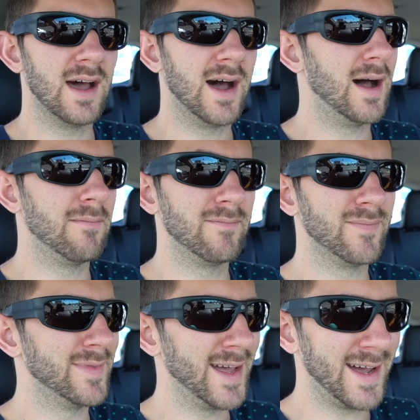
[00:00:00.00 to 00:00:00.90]

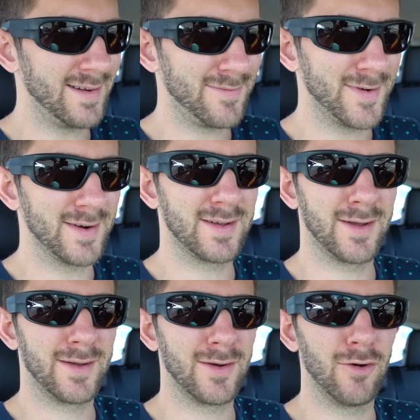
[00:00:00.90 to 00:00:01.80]
Not for
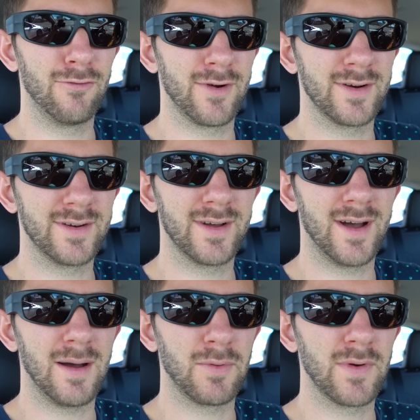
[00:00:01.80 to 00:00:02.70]
covert
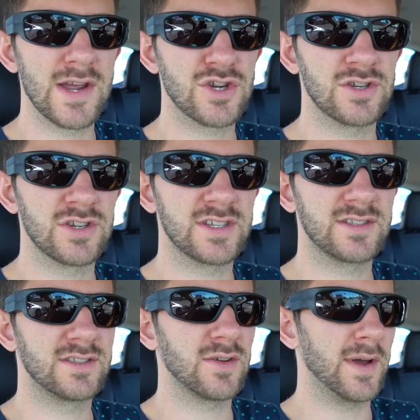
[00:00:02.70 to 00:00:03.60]
operation,
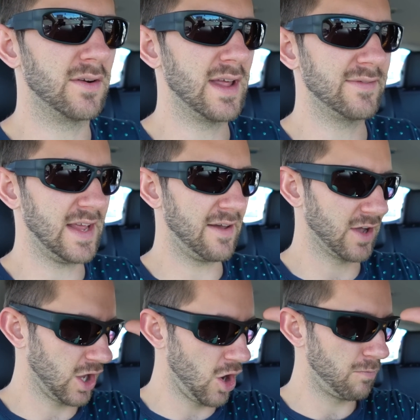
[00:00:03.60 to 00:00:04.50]
just so I don't have to have
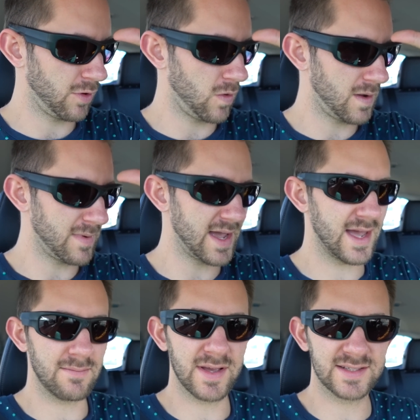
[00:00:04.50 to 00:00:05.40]
a GoPro on my
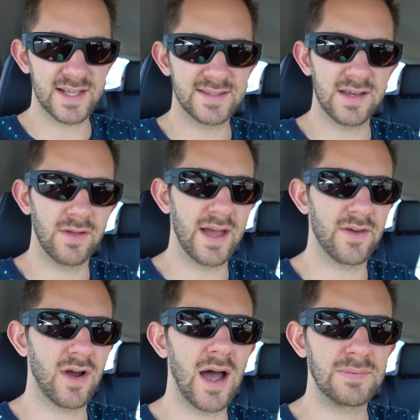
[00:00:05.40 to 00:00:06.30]
head, because that's the only
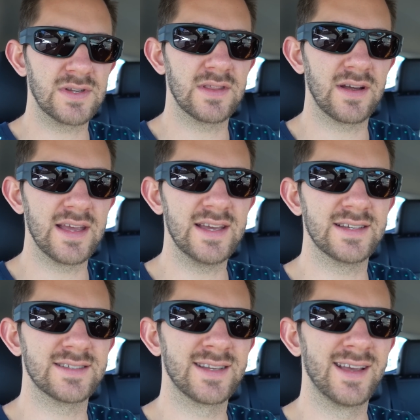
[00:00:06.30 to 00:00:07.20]
other option there
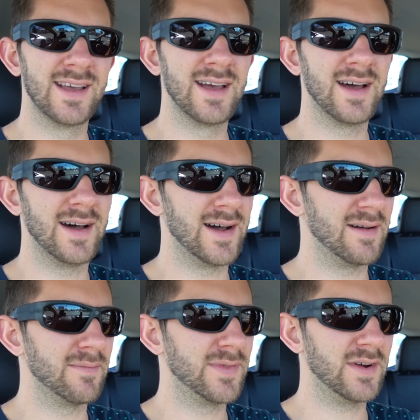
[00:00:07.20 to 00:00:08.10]
is.
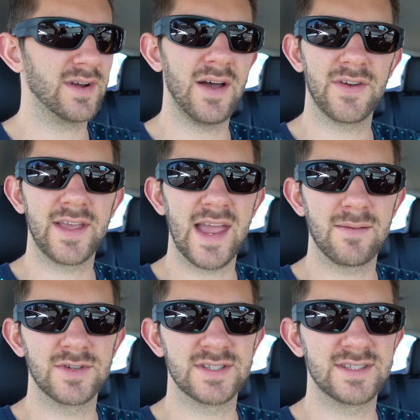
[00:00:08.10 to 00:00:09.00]
There are other
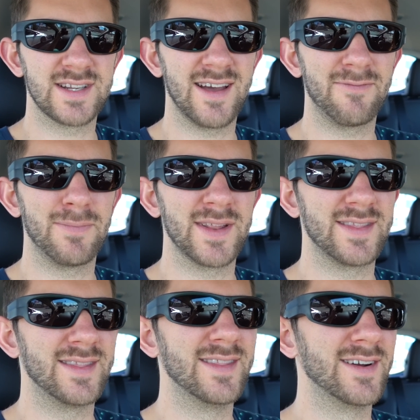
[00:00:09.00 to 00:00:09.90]
cameras and stuff, but
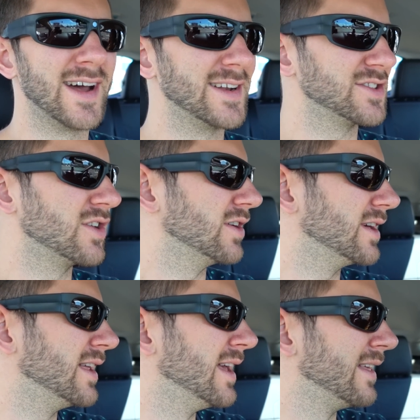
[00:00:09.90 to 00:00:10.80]
they're not as
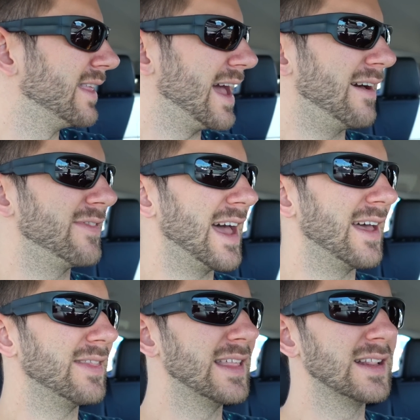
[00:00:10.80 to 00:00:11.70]
good. They have
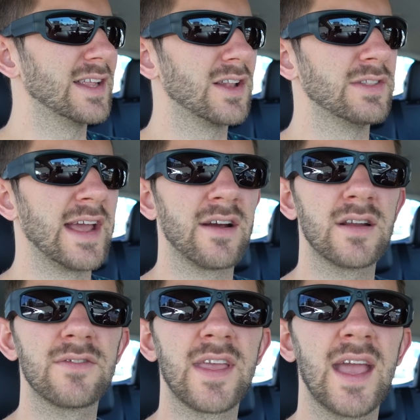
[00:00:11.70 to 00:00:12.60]
the little
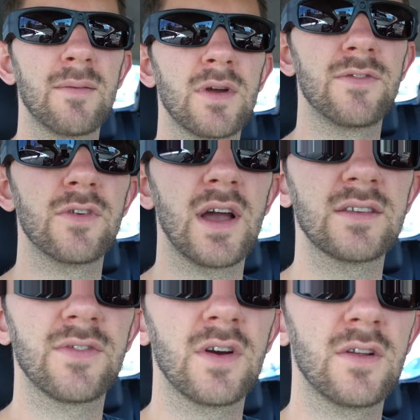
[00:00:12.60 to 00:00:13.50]
narrative camera, if you
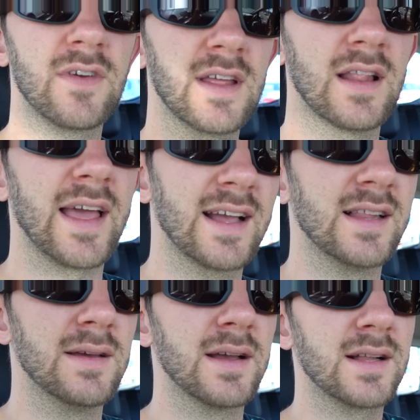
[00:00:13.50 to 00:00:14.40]
guys have heard of it, like
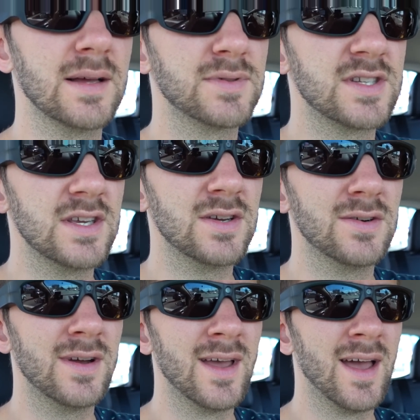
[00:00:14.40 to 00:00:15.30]
clips to you.